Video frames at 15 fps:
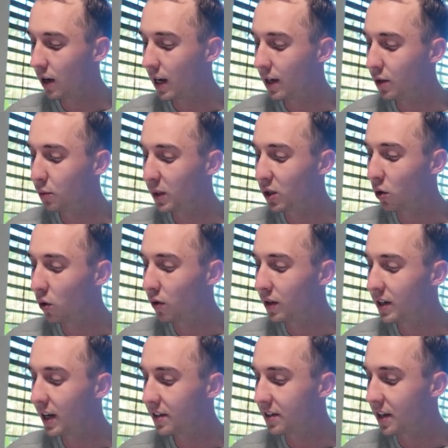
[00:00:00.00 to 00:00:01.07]
And we call the
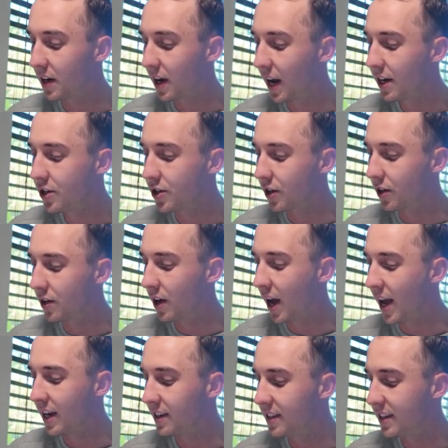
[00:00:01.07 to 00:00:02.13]
destination a